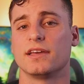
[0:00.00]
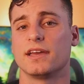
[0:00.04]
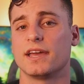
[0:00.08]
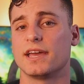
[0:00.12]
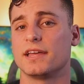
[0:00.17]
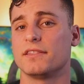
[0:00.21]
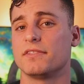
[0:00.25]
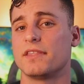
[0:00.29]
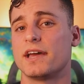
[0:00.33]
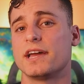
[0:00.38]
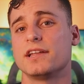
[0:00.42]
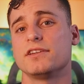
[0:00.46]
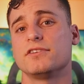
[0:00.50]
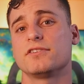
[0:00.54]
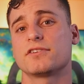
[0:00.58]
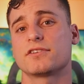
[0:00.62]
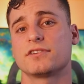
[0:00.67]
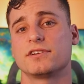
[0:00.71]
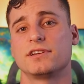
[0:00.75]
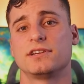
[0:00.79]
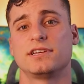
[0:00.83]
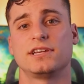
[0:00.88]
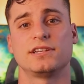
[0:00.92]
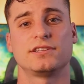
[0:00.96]
And then you're
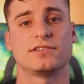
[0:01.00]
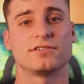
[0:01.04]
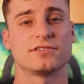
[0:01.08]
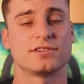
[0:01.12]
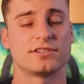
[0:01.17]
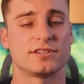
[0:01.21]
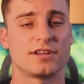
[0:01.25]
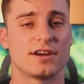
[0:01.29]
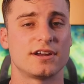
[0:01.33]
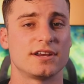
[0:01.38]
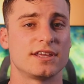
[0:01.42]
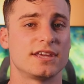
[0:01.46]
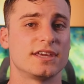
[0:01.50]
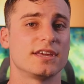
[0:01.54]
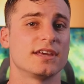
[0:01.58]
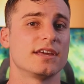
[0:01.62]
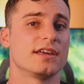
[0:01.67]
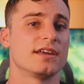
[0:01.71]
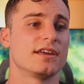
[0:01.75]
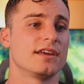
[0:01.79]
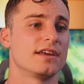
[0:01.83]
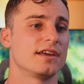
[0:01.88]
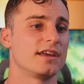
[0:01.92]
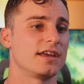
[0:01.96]
gonna need to study
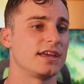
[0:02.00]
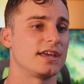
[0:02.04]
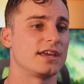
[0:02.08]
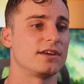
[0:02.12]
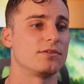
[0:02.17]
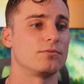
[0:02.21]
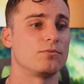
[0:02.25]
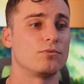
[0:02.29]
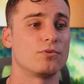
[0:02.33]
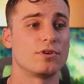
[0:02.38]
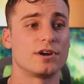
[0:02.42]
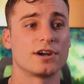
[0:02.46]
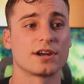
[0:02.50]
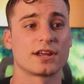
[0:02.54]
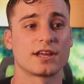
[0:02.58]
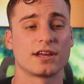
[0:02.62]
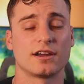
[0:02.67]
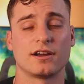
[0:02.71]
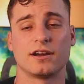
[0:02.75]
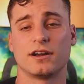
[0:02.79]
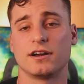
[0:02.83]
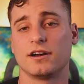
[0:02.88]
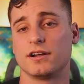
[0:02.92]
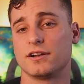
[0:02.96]
and work
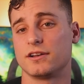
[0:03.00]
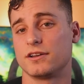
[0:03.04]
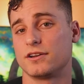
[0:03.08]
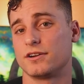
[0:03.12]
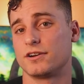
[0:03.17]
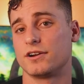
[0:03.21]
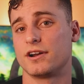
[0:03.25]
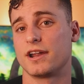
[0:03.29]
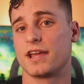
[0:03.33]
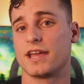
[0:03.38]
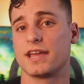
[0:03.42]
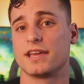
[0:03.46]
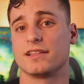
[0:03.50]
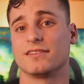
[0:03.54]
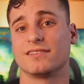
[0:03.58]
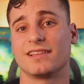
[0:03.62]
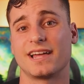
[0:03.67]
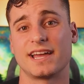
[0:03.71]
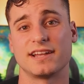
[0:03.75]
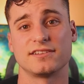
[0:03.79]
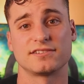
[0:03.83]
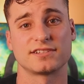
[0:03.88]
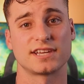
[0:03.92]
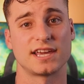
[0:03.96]
under a
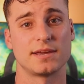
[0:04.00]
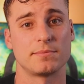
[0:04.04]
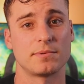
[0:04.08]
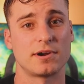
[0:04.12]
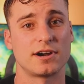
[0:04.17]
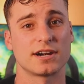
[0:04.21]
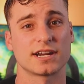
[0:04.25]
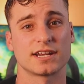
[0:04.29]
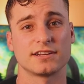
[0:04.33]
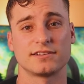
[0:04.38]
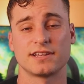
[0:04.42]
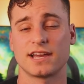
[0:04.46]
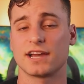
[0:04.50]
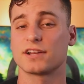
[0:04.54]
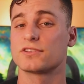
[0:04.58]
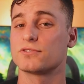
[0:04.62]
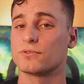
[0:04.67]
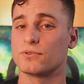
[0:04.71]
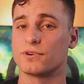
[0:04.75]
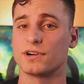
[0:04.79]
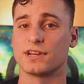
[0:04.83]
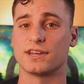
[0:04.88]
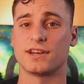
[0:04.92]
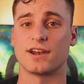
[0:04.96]
landscape architect
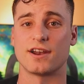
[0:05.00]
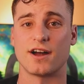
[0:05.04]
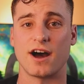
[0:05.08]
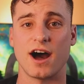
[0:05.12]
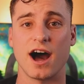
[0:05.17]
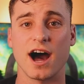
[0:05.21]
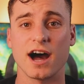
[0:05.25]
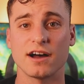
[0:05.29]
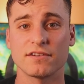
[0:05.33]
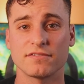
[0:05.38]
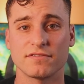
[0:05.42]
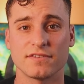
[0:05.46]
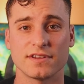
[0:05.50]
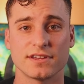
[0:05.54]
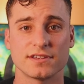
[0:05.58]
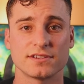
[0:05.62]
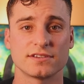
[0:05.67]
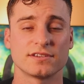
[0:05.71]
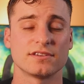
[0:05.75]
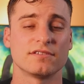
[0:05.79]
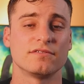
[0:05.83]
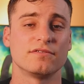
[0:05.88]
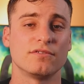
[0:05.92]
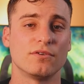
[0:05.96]
or in an
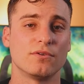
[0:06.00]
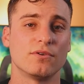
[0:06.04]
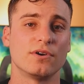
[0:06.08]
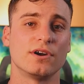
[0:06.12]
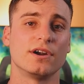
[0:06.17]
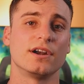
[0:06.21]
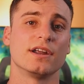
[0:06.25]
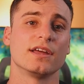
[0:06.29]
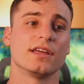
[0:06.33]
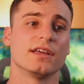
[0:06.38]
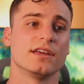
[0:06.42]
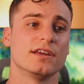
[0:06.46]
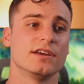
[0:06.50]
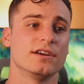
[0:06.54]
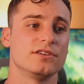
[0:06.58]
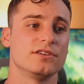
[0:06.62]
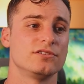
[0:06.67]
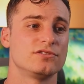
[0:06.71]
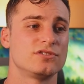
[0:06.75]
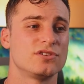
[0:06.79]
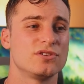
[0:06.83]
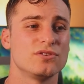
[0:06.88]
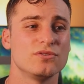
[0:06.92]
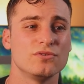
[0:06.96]
office for
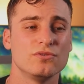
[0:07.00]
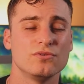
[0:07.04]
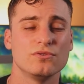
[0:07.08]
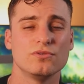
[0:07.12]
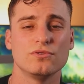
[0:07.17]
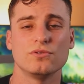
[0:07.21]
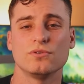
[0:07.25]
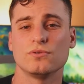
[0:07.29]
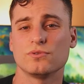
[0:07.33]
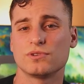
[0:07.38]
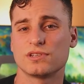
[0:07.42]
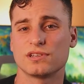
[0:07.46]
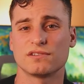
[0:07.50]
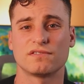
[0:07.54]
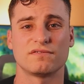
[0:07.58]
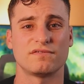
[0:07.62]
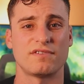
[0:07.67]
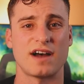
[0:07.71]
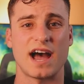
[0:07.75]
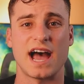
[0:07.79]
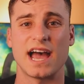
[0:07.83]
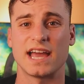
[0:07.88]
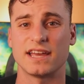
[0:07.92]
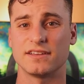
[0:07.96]
two to
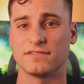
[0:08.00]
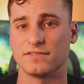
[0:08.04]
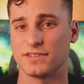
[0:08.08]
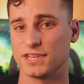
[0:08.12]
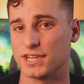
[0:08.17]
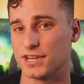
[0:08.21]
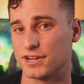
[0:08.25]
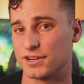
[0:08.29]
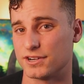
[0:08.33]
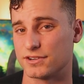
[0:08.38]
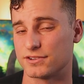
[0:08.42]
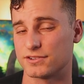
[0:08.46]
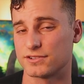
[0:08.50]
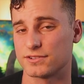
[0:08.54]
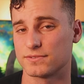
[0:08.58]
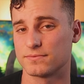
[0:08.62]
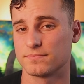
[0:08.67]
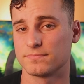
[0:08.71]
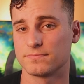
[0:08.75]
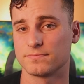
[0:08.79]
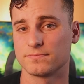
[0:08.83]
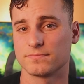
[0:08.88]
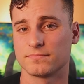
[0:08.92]
five years.